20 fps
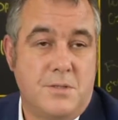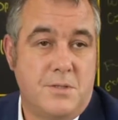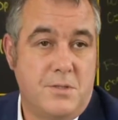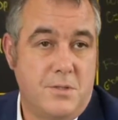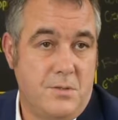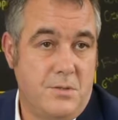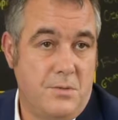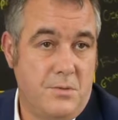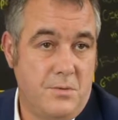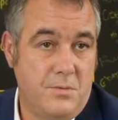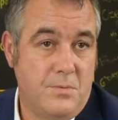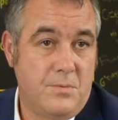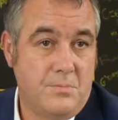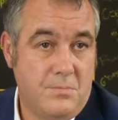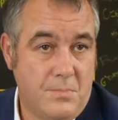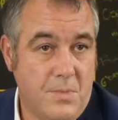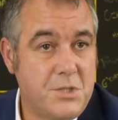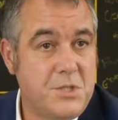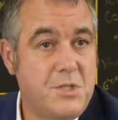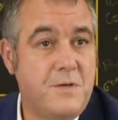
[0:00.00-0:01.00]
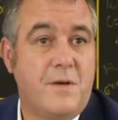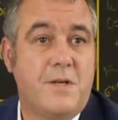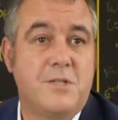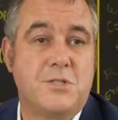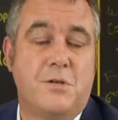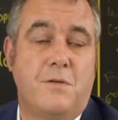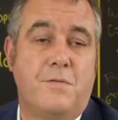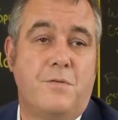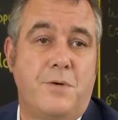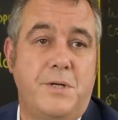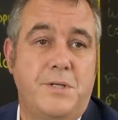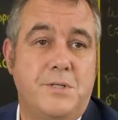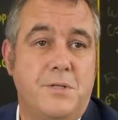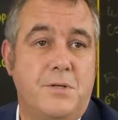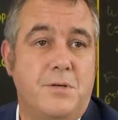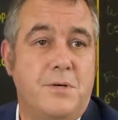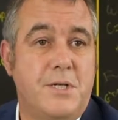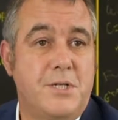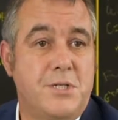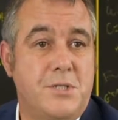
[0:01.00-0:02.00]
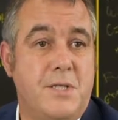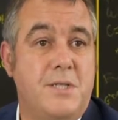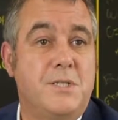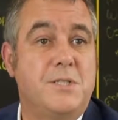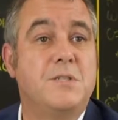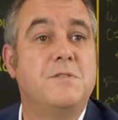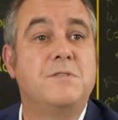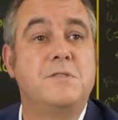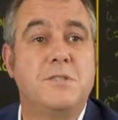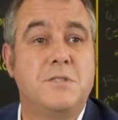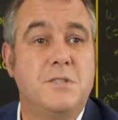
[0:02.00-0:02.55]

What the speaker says: do much of our software integration and to